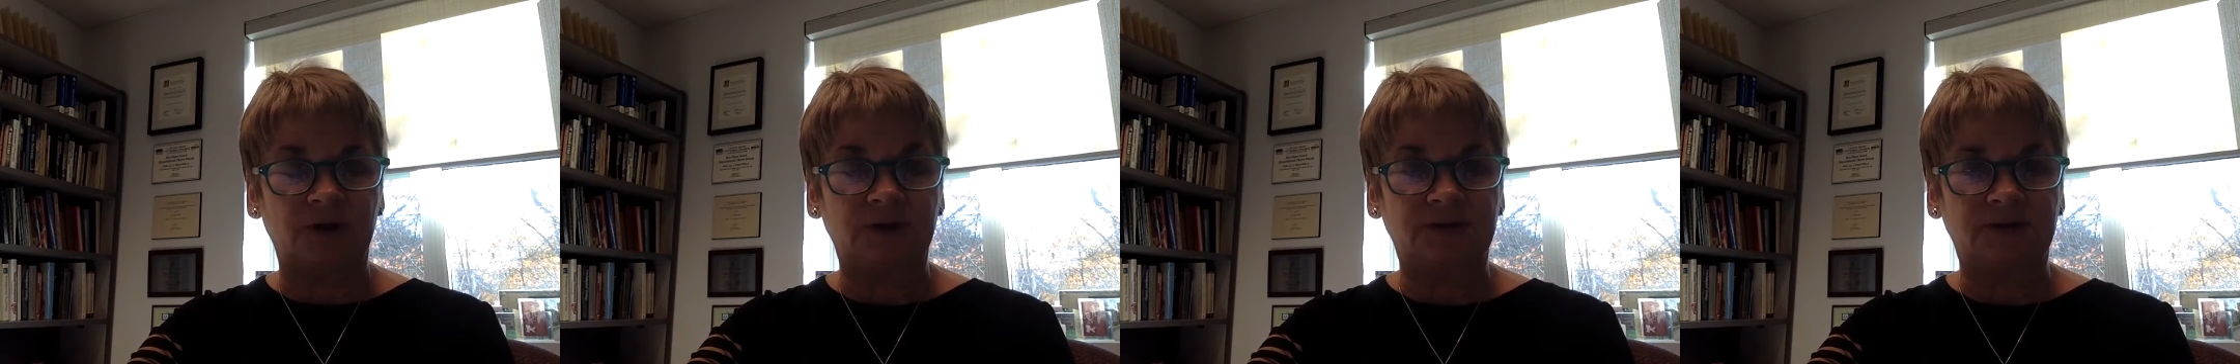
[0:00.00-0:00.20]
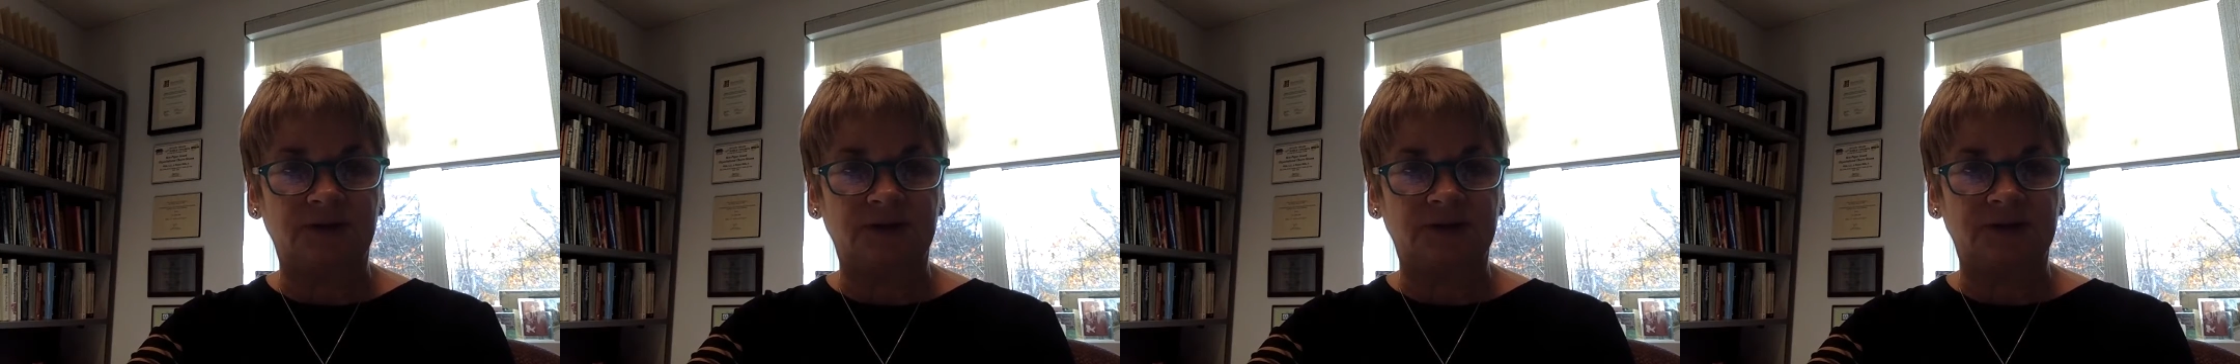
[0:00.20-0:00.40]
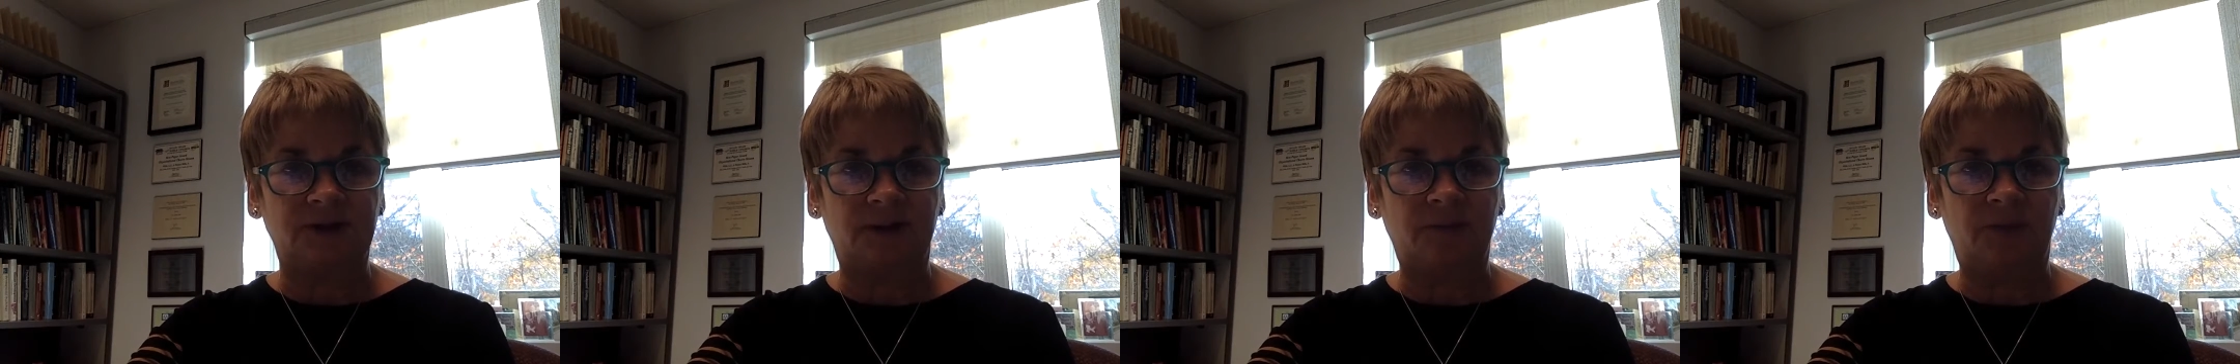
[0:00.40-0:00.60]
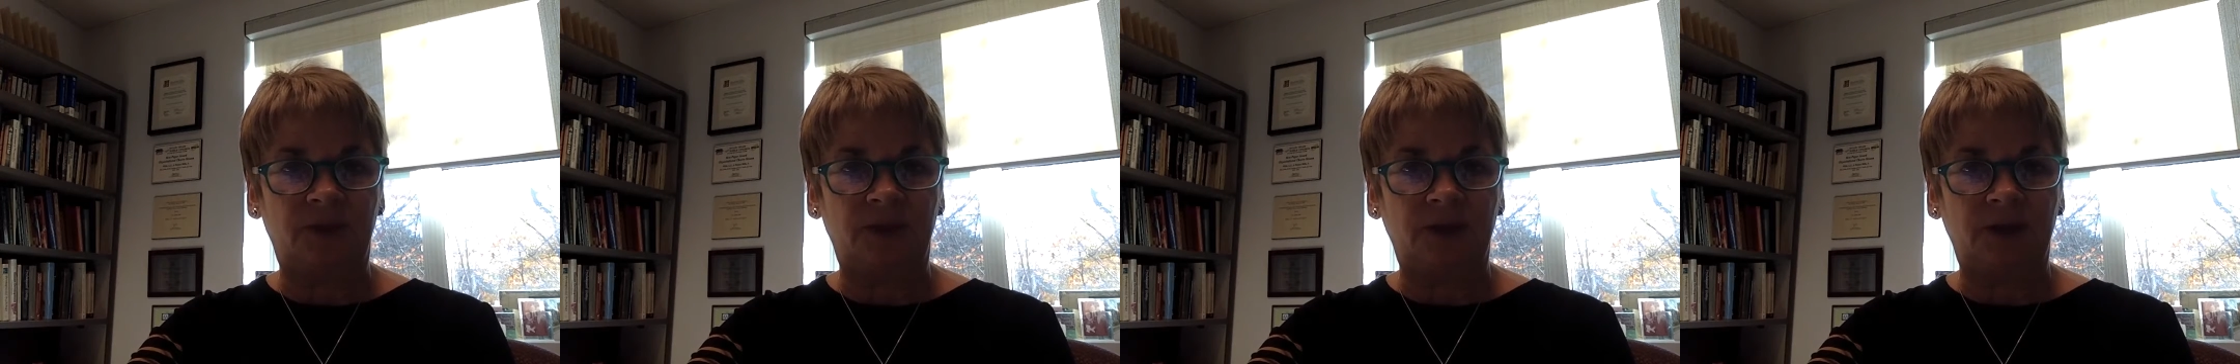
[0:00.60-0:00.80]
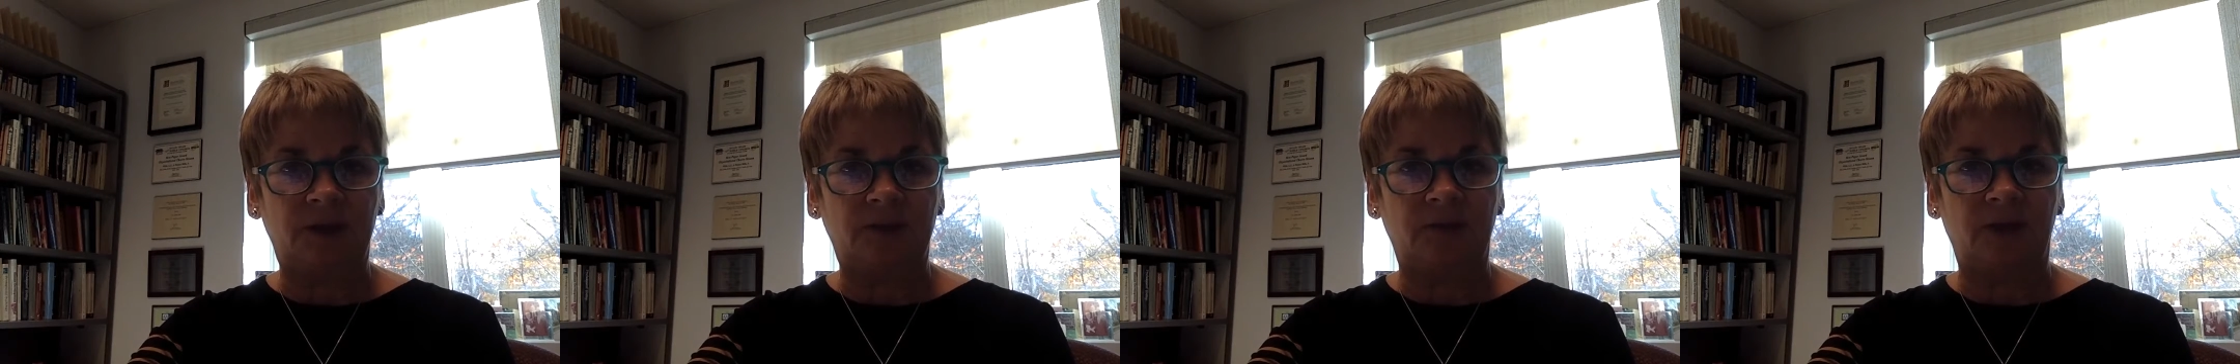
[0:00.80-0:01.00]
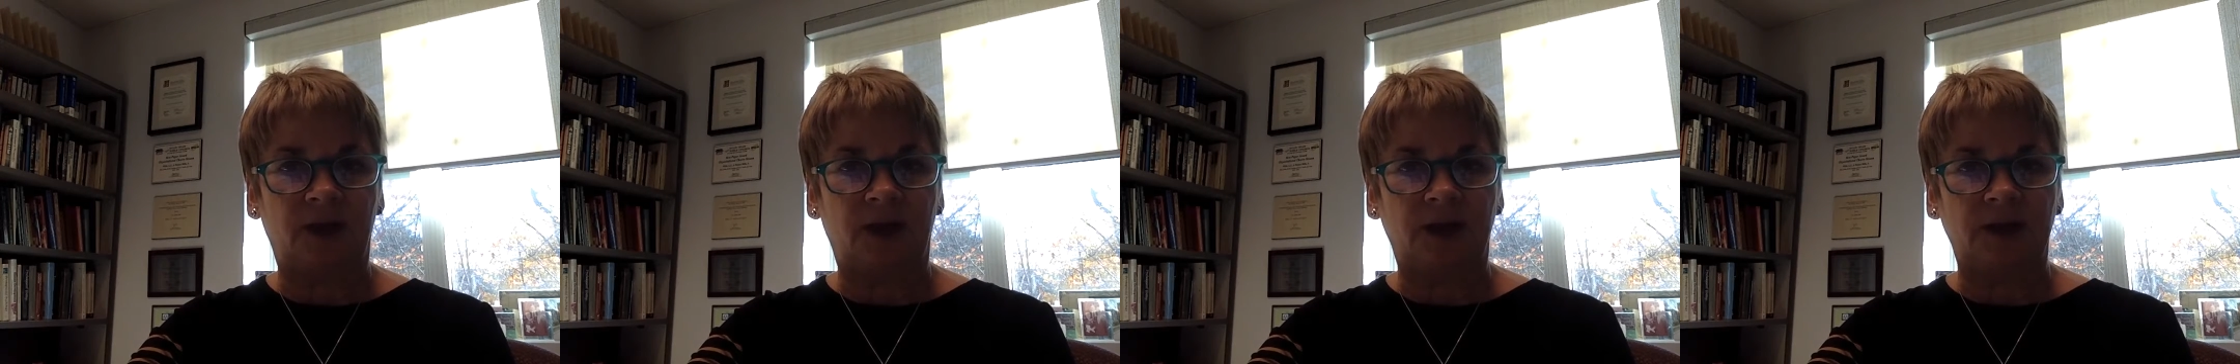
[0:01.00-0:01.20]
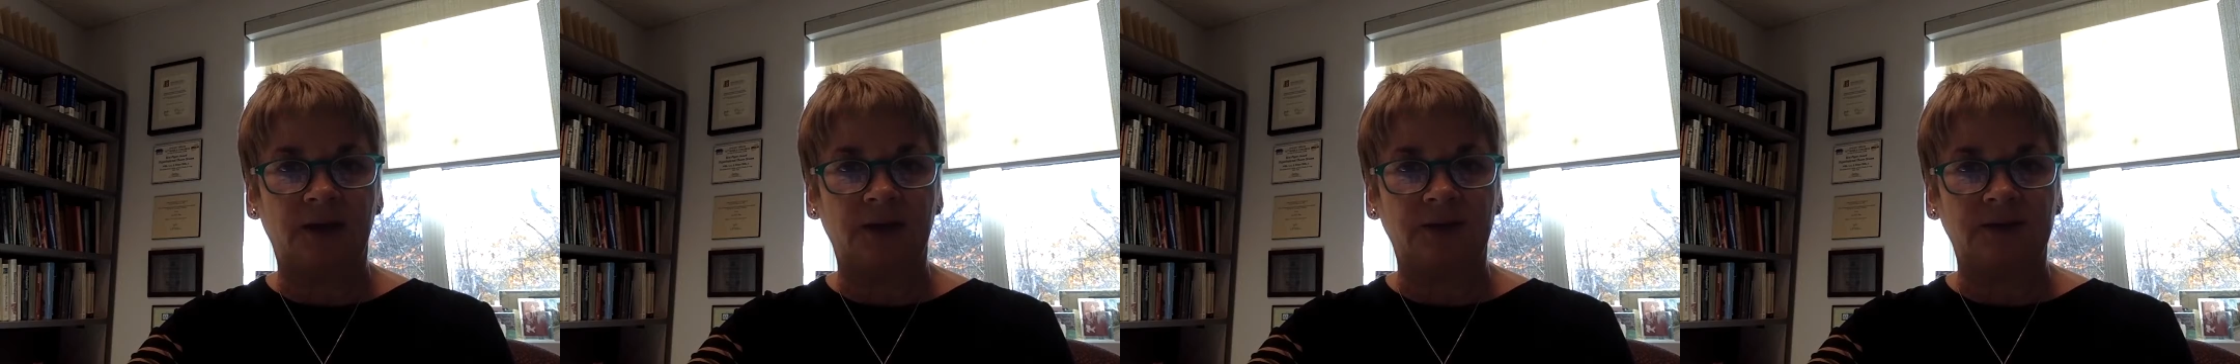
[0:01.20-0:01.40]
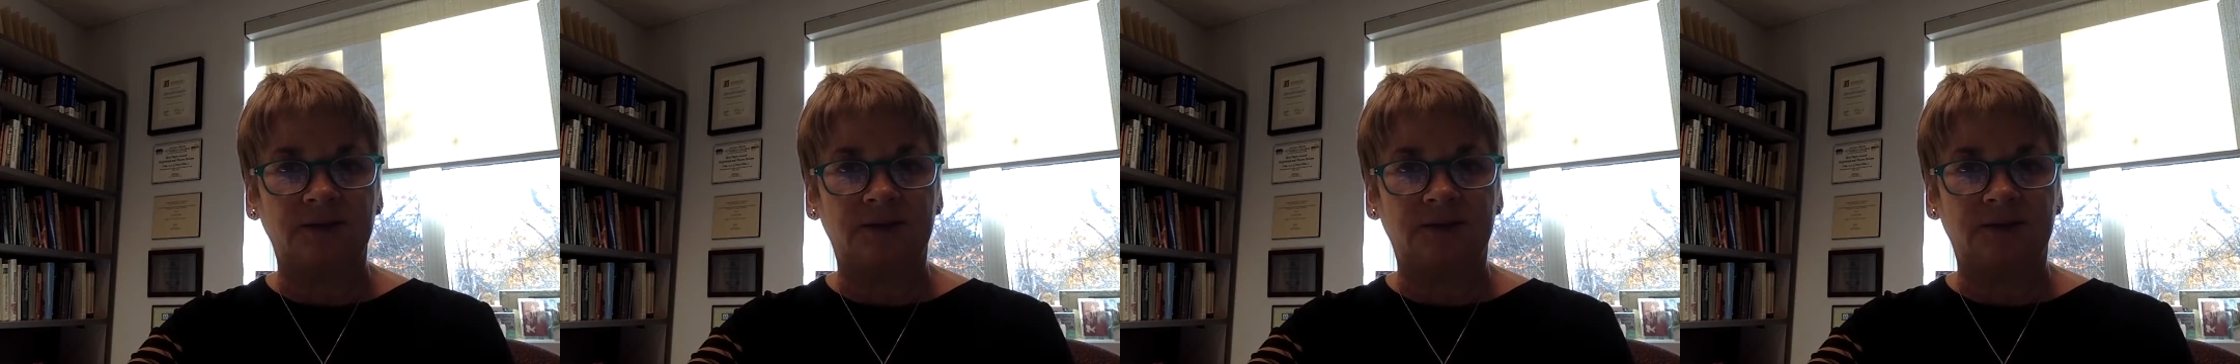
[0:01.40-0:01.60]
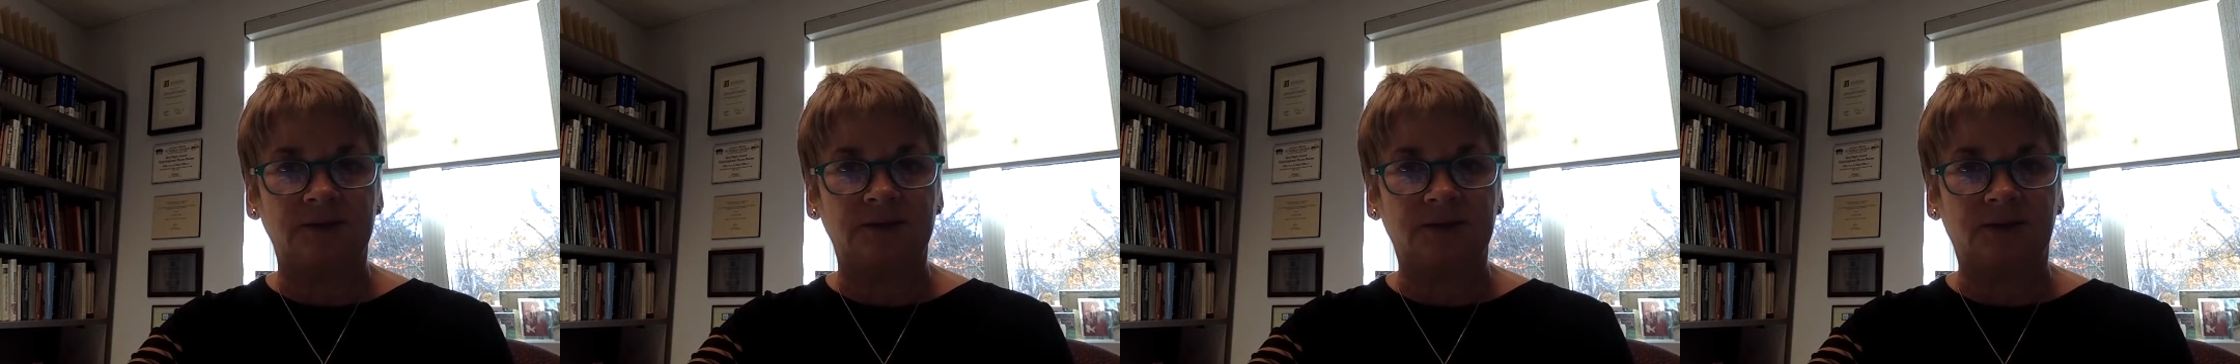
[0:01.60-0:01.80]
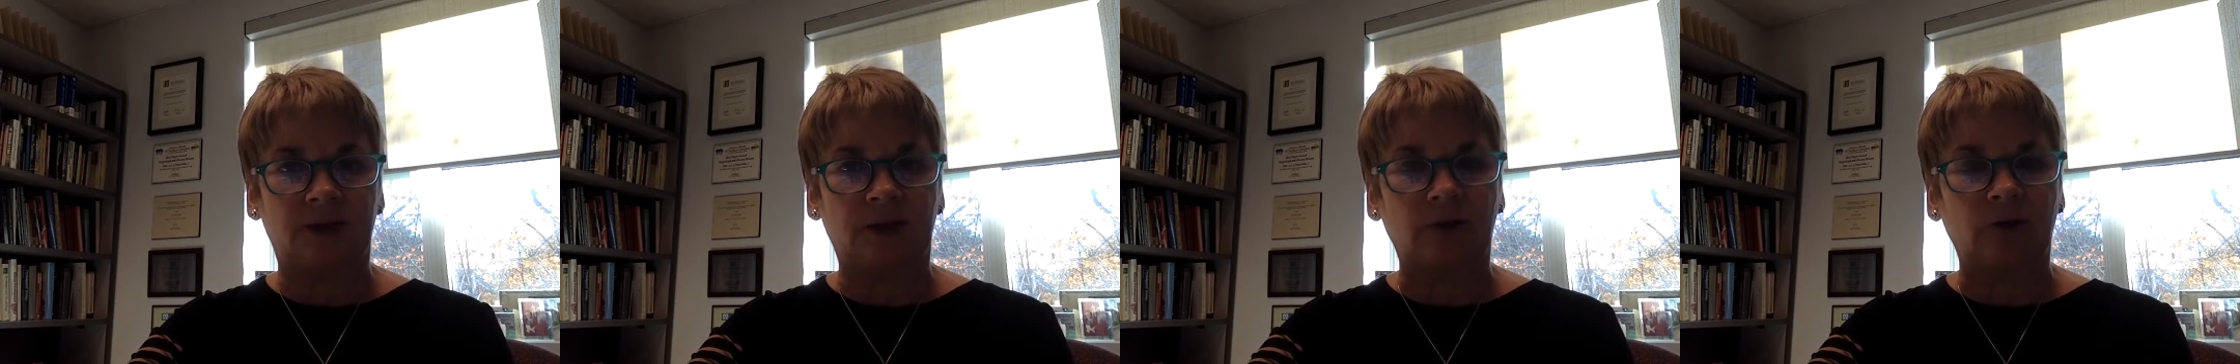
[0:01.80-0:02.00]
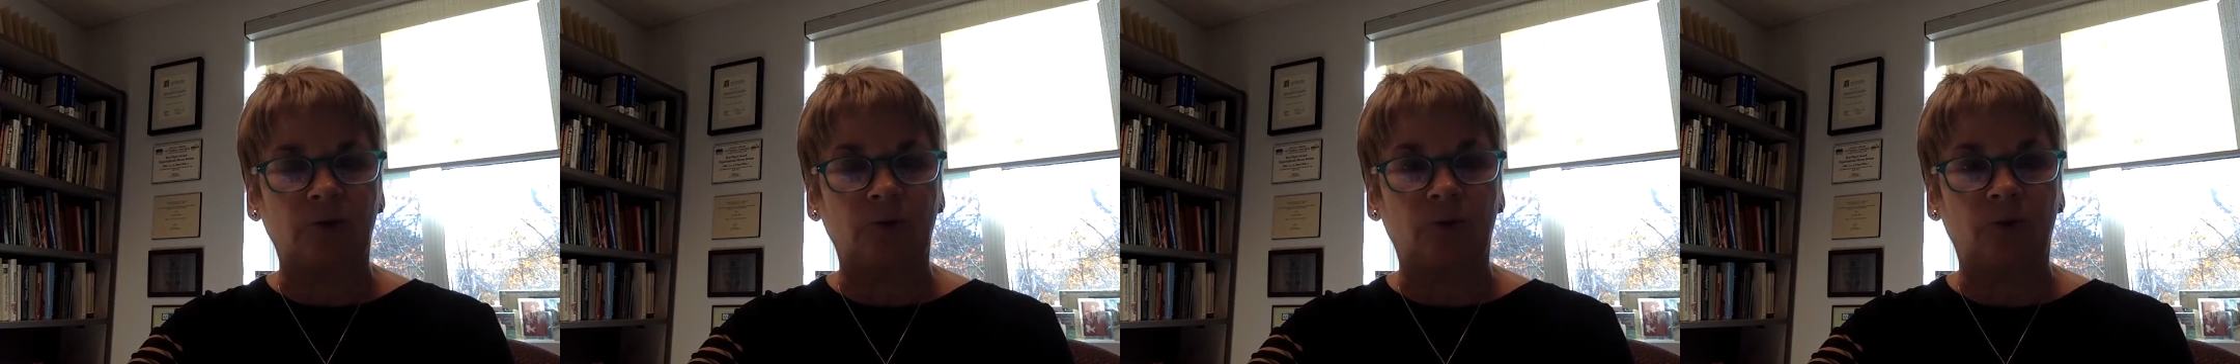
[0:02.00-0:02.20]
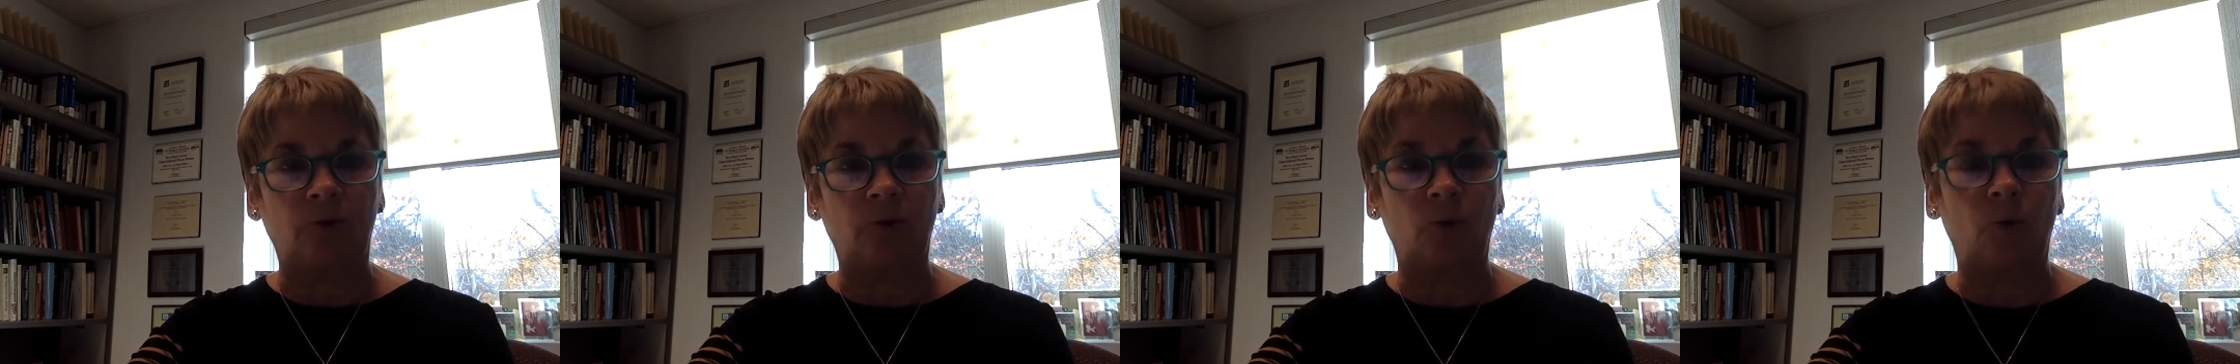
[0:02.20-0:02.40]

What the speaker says: Is it something that is desirable?